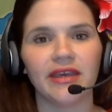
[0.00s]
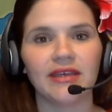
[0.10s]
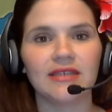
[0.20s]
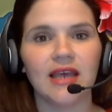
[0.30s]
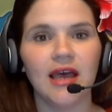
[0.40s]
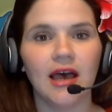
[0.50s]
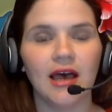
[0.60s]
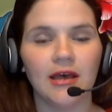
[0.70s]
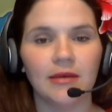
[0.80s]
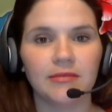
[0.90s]
things
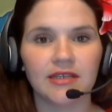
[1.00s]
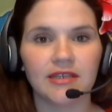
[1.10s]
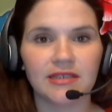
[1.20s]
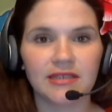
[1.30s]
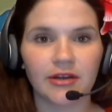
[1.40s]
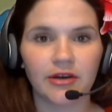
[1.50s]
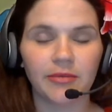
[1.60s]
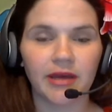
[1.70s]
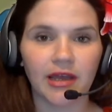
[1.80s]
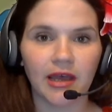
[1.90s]
to consider,
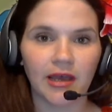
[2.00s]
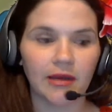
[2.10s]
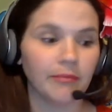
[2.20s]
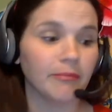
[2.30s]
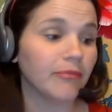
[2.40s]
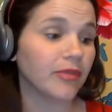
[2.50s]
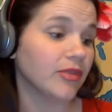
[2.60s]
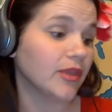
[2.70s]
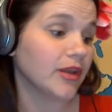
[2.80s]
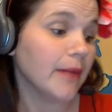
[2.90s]
but
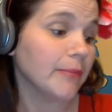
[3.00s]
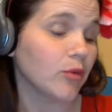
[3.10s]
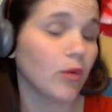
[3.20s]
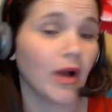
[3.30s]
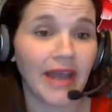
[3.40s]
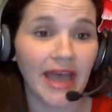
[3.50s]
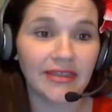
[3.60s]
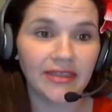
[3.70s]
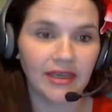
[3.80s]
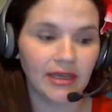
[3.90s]
the number one, I
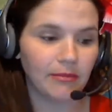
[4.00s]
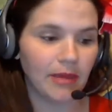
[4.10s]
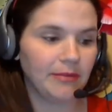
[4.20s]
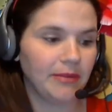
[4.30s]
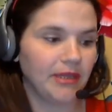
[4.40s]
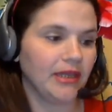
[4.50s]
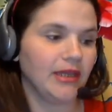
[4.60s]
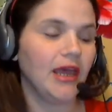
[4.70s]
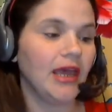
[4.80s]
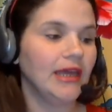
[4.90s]
think, in my
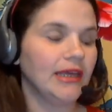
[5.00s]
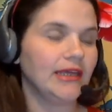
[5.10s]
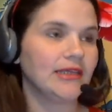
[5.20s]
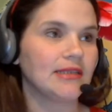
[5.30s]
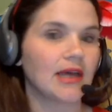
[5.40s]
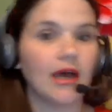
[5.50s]
opinion, is